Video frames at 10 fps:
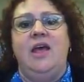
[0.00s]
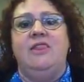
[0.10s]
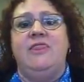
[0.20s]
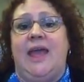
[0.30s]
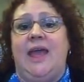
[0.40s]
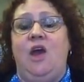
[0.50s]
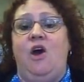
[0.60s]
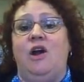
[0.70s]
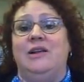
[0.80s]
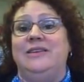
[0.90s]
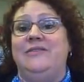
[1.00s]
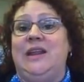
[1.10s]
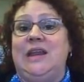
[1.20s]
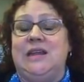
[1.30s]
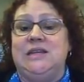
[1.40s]
they are living
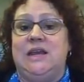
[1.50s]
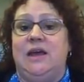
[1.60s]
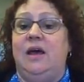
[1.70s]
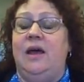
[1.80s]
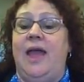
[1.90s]
in India,